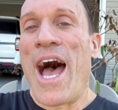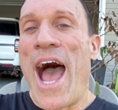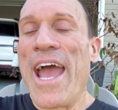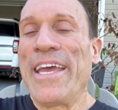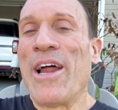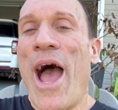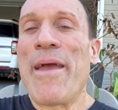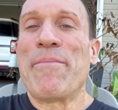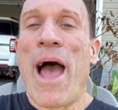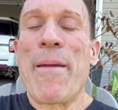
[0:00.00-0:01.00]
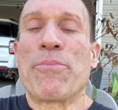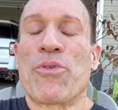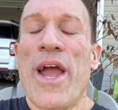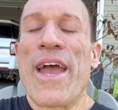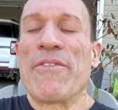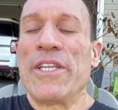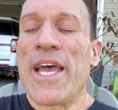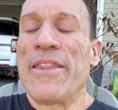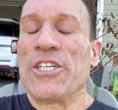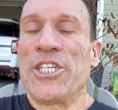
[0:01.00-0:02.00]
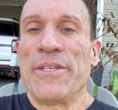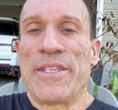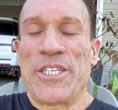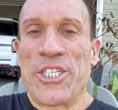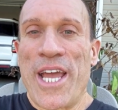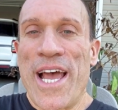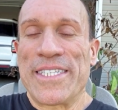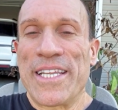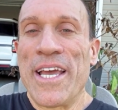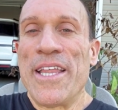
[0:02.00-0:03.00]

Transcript: I, you know, I, I pray every day that she, that she has,